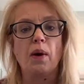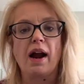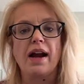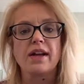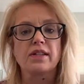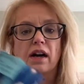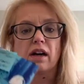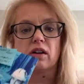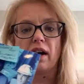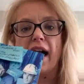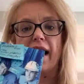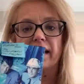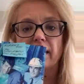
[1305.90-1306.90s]
I start
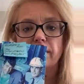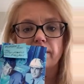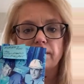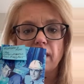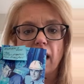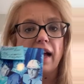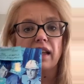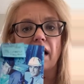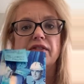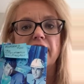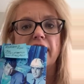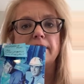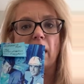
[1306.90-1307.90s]
crying. I love
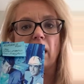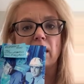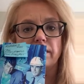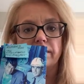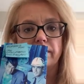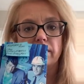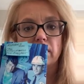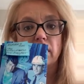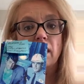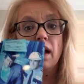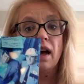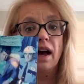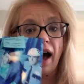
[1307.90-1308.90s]
Dean Martin.
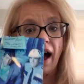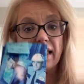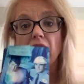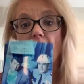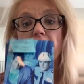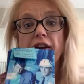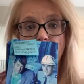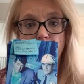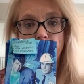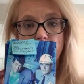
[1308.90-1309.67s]
I love him.